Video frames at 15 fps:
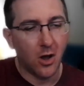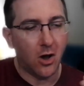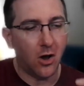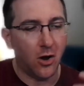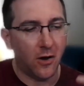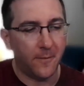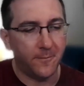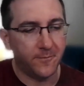
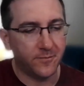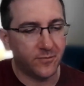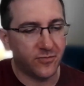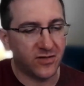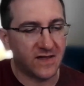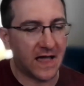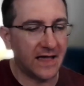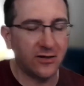Um,
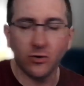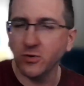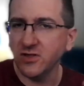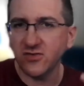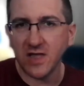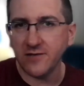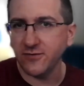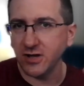the
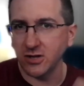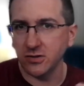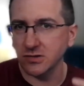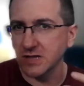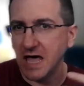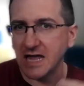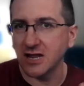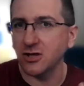Coyotes have a
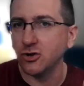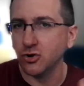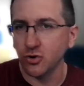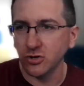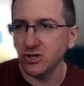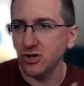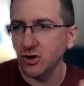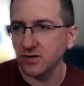lot of
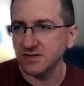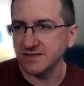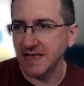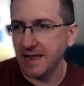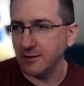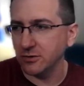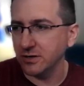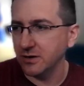good young
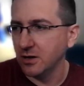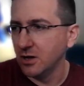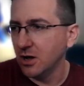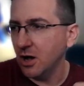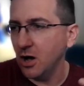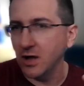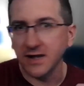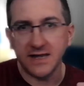talent,
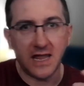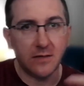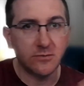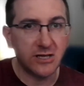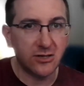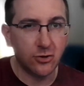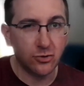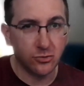uh,
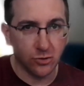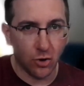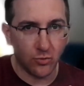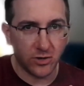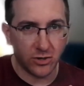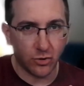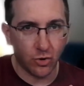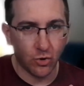namely
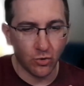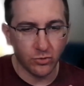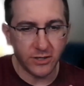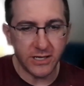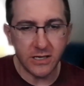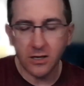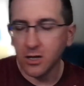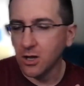Logan
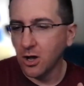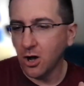Cooley,